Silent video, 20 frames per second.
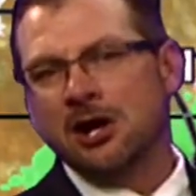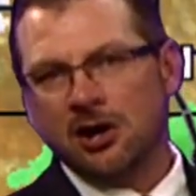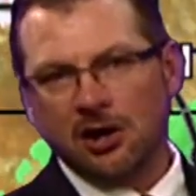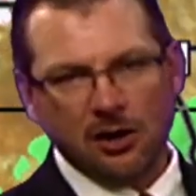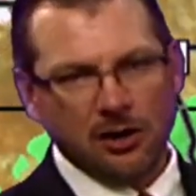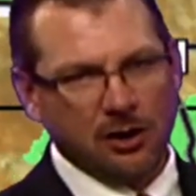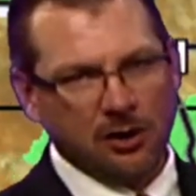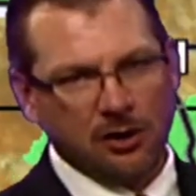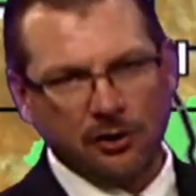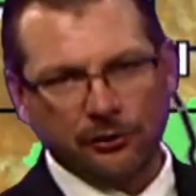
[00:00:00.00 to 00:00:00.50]

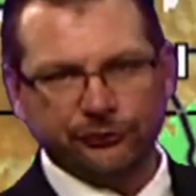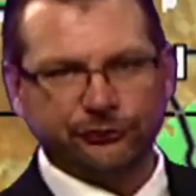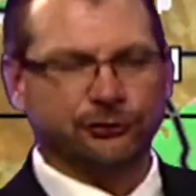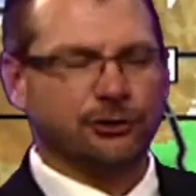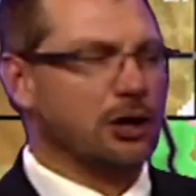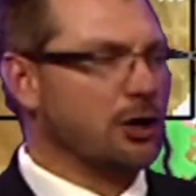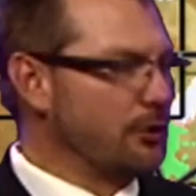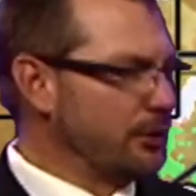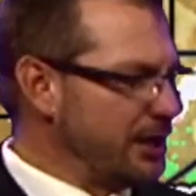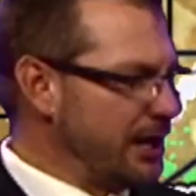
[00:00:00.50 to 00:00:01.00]
all
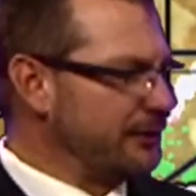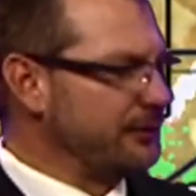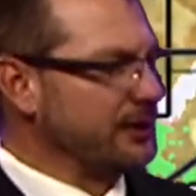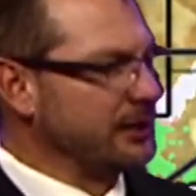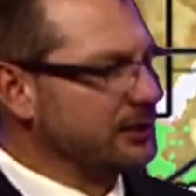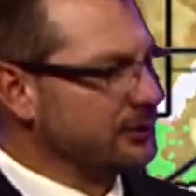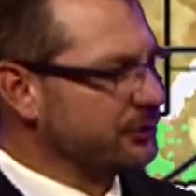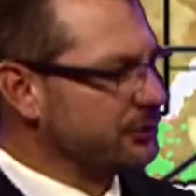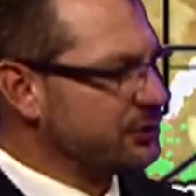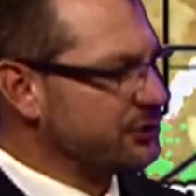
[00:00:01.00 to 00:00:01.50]
snow, and I
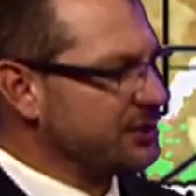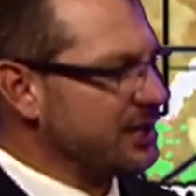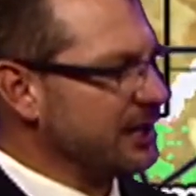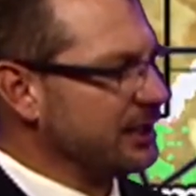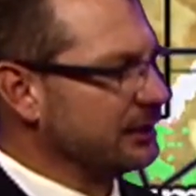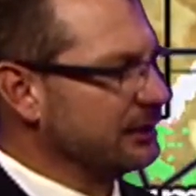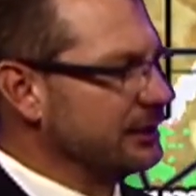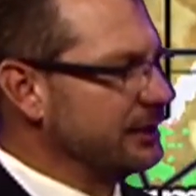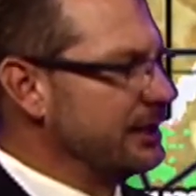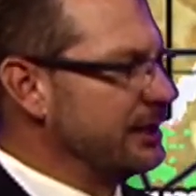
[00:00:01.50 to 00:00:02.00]
think it'll just take
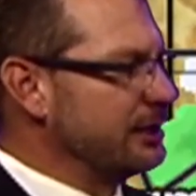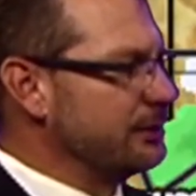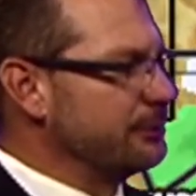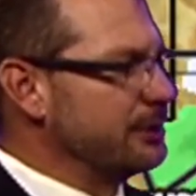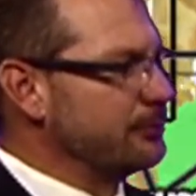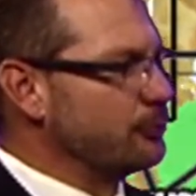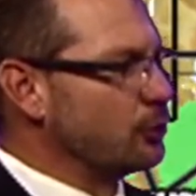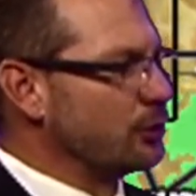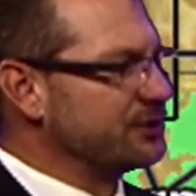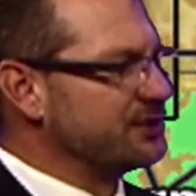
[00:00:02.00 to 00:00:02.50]
a little
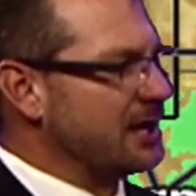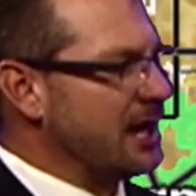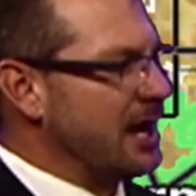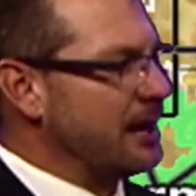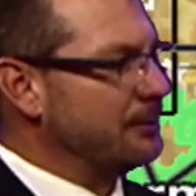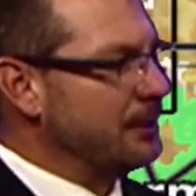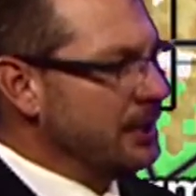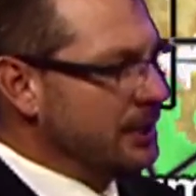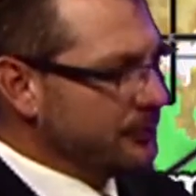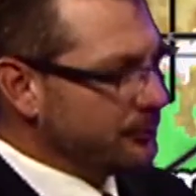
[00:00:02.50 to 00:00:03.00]
bit more time.